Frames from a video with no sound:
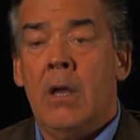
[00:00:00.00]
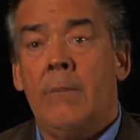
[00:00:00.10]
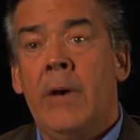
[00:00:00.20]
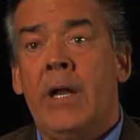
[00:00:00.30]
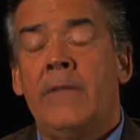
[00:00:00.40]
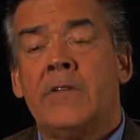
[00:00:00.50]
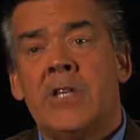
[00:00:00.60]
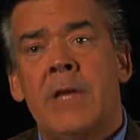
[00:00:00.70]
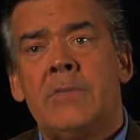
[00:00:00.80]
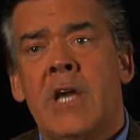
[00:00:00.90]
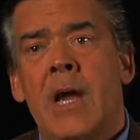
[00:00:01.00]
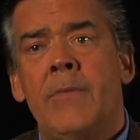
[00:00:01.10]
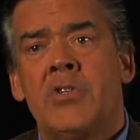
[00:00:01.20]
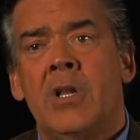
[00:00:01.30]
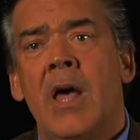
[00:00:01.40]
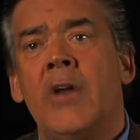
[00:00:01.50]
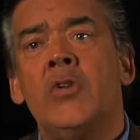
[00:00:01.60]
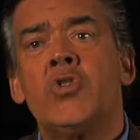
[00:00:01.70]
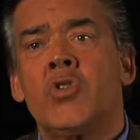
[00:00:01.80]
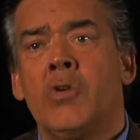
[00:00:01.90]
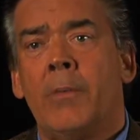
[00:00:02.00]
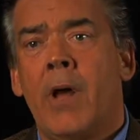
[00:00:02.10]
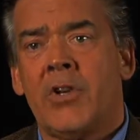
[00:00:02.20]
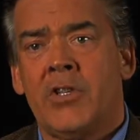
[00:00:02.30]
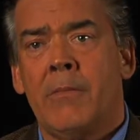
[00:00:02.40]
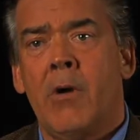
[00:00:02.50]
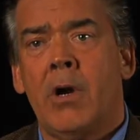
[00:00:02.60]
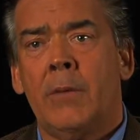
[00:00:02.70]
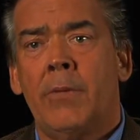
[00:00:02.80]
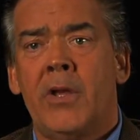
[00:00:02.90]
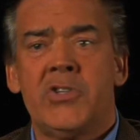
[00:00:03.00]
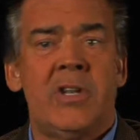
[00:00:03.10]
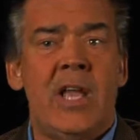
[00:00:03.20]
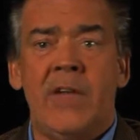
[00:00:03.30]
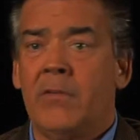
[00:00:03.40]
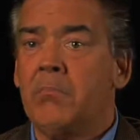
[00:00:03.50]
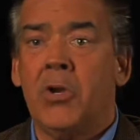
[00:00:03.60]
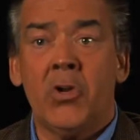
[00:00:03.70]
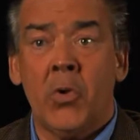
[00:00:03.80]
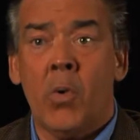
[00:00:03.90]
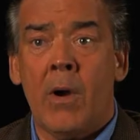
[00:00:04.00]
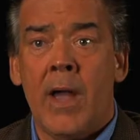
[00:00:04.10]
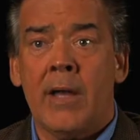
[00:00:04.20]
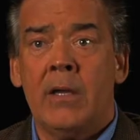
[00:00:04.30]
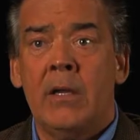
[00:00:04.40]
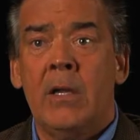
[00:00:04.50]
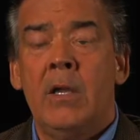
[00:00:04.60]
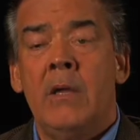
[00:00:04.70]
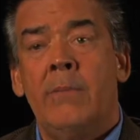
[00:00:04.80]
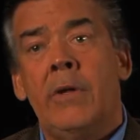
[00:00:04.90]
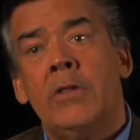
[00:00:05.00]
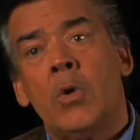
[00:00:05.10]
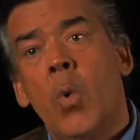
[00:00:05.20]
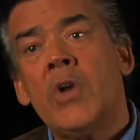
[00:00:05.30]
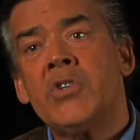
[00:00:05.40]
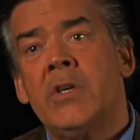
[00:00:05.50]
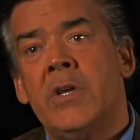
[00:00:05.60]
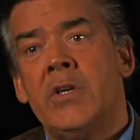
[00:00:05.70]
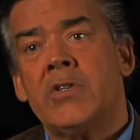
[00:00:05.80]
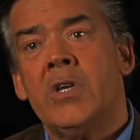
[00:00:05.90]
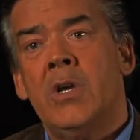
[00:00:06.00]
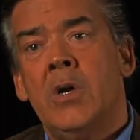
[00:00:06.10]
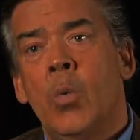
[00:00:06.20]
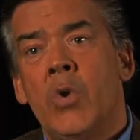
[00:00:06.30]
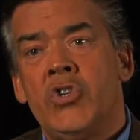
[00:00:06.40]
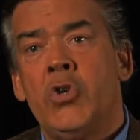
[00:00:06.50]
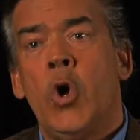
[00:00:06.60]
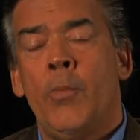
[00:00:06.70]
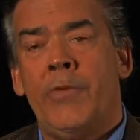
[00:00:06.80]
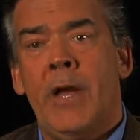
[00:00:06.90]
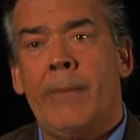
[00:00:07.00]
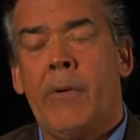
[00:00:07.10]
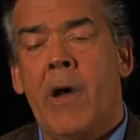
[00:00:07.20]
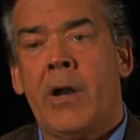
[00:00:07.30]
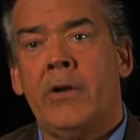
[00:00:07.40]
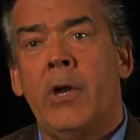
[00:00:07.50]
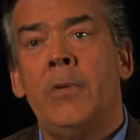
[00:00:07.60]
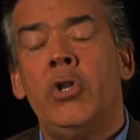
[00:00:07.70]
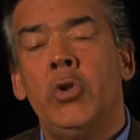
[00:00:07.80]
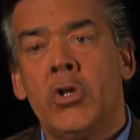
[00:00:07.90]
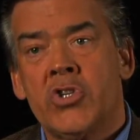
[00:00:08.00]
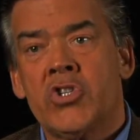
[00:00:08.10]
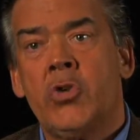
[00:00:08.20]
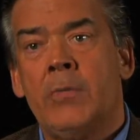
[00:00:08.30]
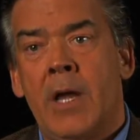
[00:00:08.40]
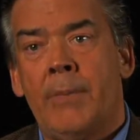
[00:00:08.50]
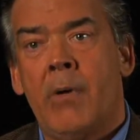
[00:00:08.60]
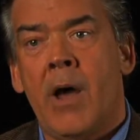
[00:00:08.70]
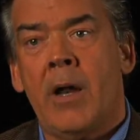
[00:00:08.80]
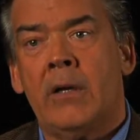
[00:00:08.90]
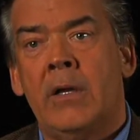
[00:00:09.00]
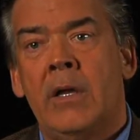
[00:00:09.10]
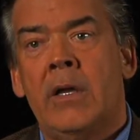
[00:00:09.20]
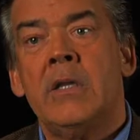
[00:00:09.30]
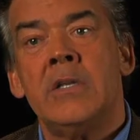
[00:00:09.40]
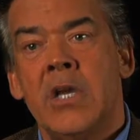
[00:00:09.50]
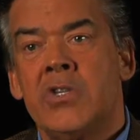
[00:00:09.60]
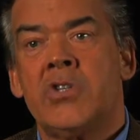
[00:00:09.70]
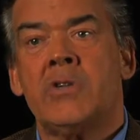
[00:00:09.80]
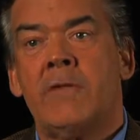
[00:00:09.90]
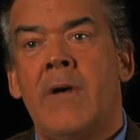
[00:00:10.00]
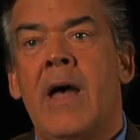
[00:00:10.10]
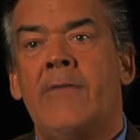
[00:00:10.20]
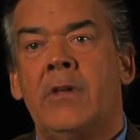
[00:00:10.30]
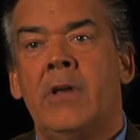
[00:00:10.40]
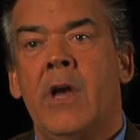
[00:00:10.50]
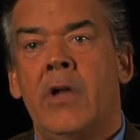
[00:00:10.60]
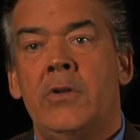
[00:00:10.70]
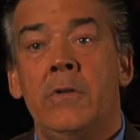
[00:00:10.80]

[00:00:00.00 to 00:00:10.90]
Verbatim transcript: But at the same time, there's a lot of nutritional products in the marketplace that have a, a good ORAC. But the question is, once you open that product up and you consume that product, does it survive the gut?